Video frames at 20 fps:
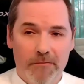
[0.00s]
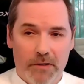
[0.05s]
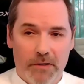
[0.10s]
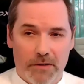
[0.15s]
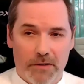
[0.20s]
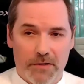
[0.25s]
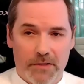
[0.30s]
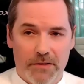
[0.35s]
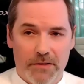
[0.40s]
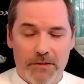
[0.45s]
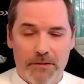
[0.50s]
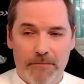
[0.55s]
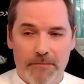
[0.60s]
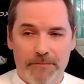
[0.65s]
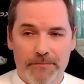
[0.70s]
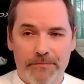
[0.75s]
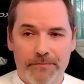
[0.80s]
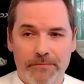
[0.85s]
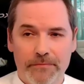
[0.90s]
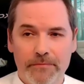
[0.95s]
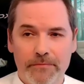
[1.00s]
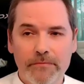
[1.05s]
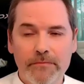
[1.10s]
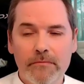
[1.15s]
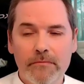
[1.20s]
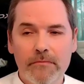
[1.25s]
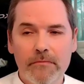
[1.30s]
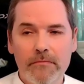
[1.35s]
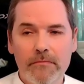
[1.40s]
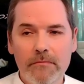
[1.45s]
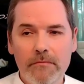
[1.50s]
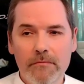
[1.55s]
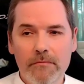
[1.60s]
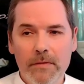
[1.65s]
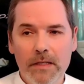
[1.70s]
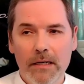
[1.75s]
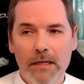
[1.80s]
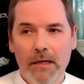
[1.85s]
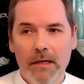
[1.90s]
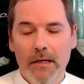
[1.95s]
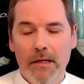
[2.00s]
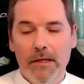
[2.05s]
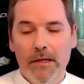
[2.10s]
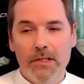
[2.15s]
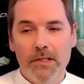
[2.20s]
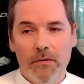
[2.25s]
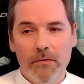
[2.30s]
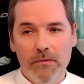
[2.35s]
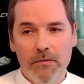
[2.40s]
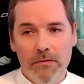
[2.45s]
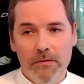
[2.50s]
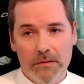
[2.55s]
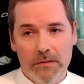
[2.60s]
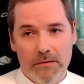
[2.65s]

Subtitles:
process. So